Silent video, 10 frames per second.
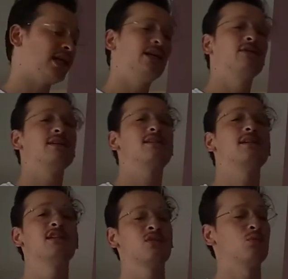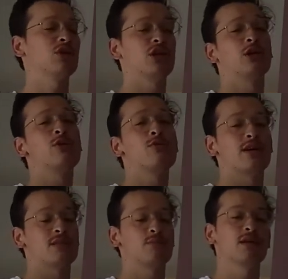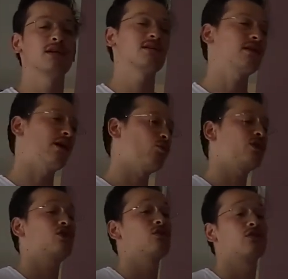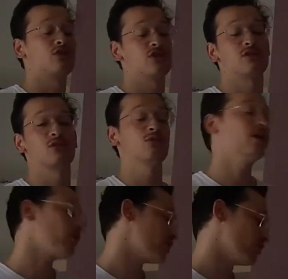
clearly sees what your USP is and what you're just doing with